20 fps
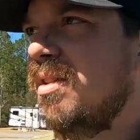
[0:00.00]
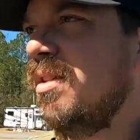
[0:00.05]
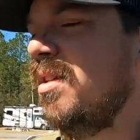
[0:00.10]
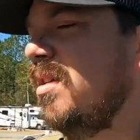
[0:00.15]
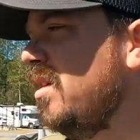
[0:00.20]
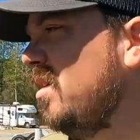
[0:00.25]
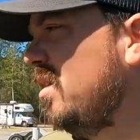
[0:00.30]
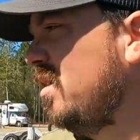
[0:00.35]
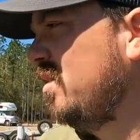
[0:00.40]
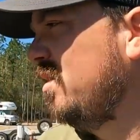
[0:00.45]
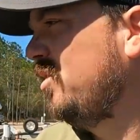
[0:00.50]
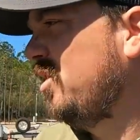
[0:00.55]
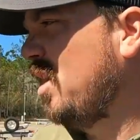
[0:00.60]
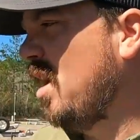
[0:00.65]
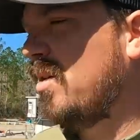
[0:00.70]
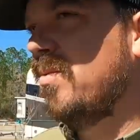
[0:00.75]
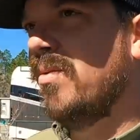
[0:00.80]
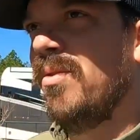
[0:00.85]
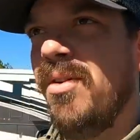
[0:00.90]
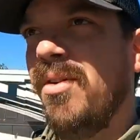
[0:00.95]
The
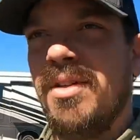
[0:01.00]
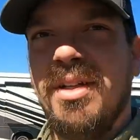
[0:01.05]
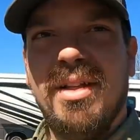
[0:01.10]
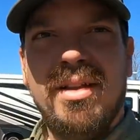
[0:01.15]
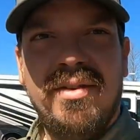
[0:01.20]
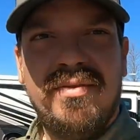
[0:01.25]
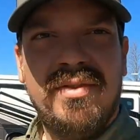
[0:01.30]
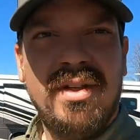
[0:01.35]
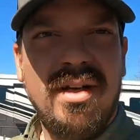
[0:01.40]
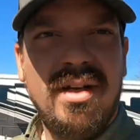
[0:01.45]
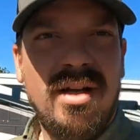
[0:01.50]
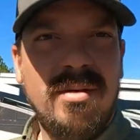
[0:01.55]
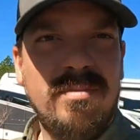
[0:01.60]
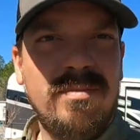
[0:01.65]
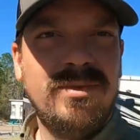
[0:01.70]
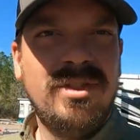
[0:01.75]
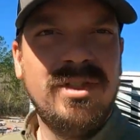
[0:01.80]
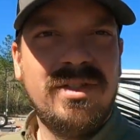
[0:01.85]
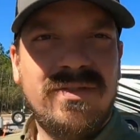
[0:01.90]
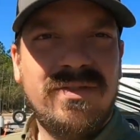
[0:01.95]
jack worked, it lifted up
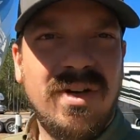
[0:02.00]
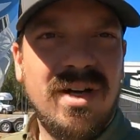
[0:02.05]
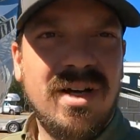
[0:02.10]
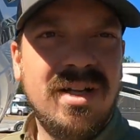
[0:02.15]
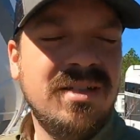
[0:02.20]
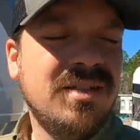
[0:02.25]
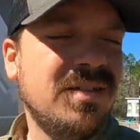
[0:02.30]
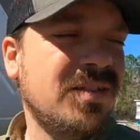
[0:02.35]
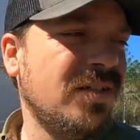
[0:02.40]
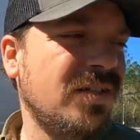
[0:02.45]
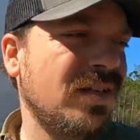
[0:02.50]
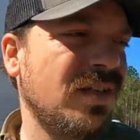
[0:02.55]
just fine.